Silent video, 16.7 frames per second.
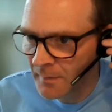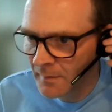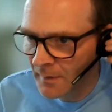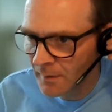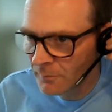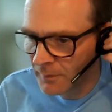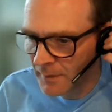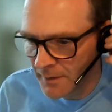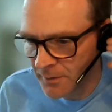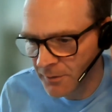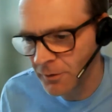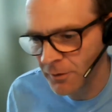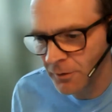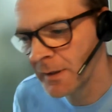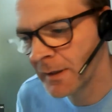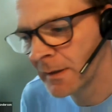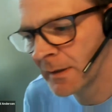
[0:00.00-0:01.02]
I really
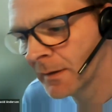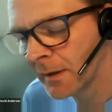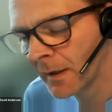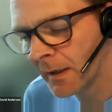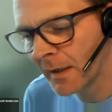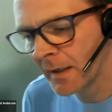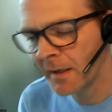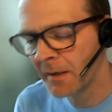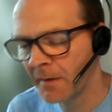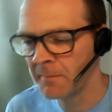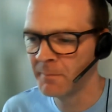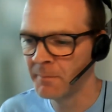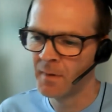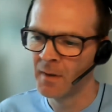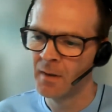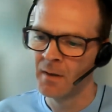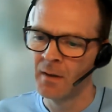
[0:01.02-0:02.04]
enjoyed that. A
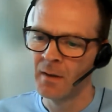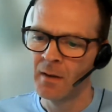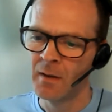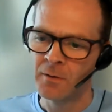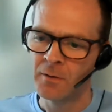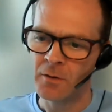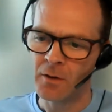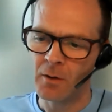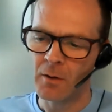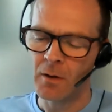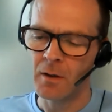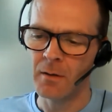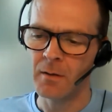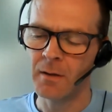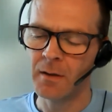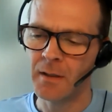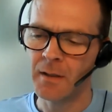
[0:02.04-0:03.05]

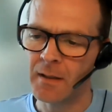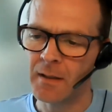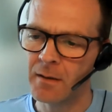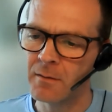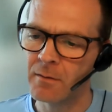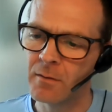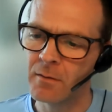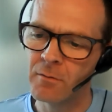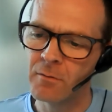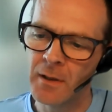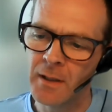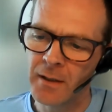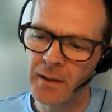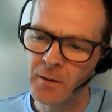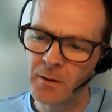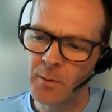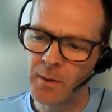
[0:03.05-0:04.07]
kind of
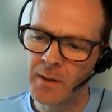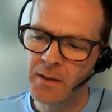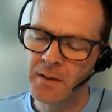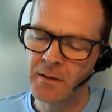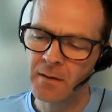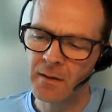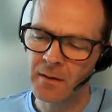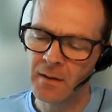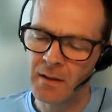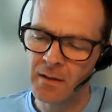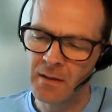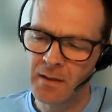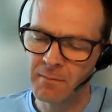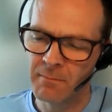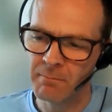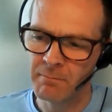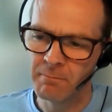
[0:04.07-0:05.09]
related question. I
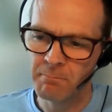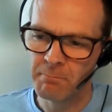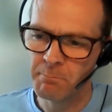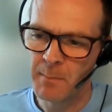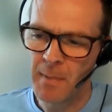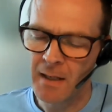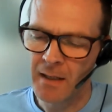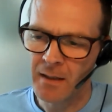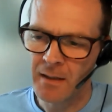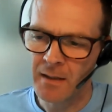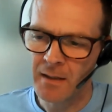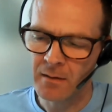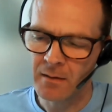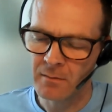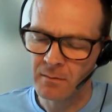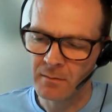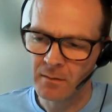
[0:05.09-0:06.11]
see
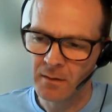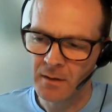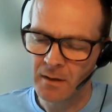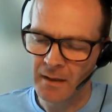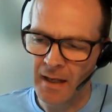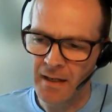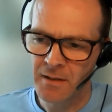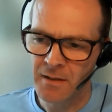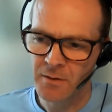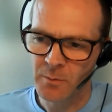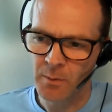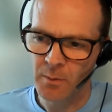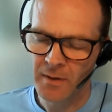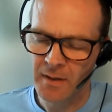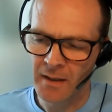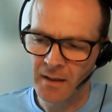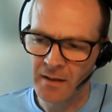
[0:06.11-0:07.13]
many connections
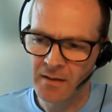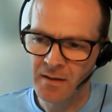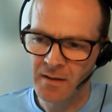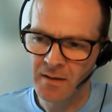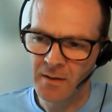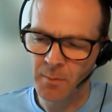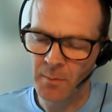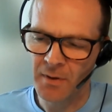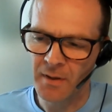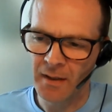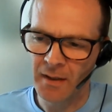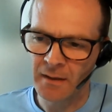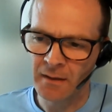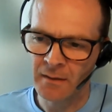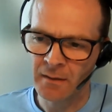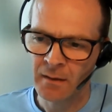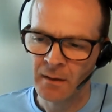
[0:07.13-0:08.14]
with kind of systems
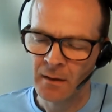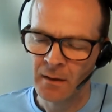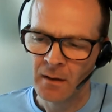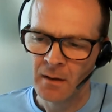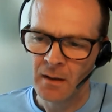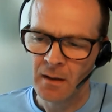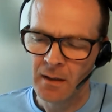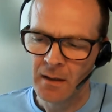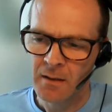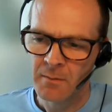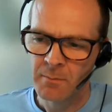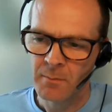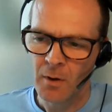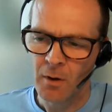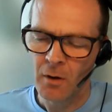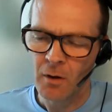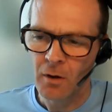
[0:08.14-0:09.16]
thinking.
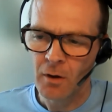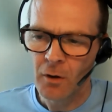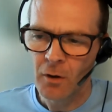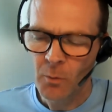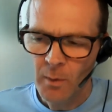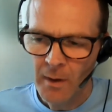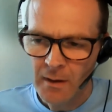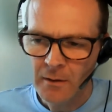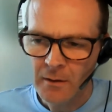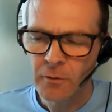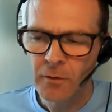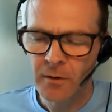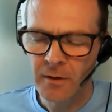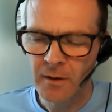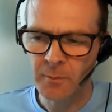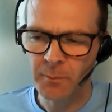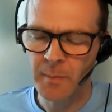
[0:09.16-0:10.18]
How well do you
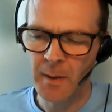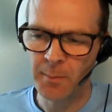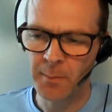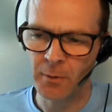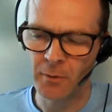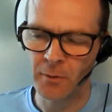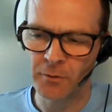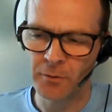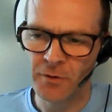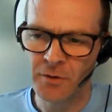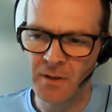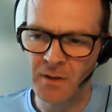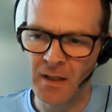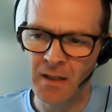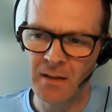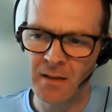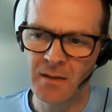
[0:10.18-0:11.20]
think people
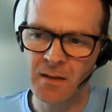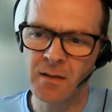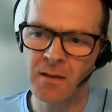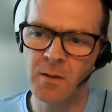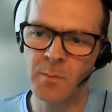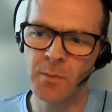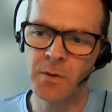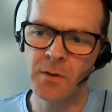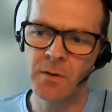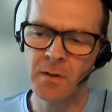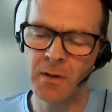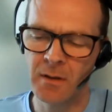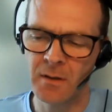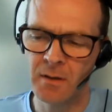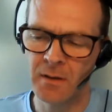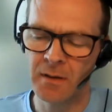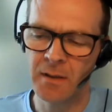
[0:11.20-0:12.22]
understand systems
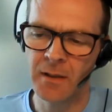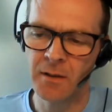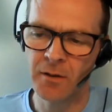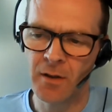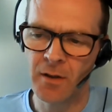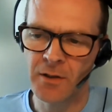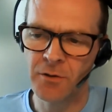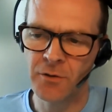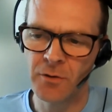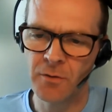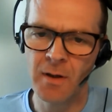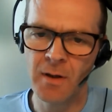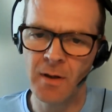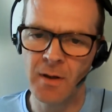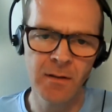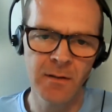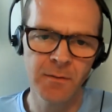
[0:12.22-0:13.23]
in the interactions you've
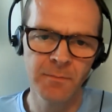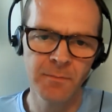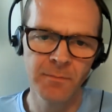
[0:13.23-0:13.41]
had?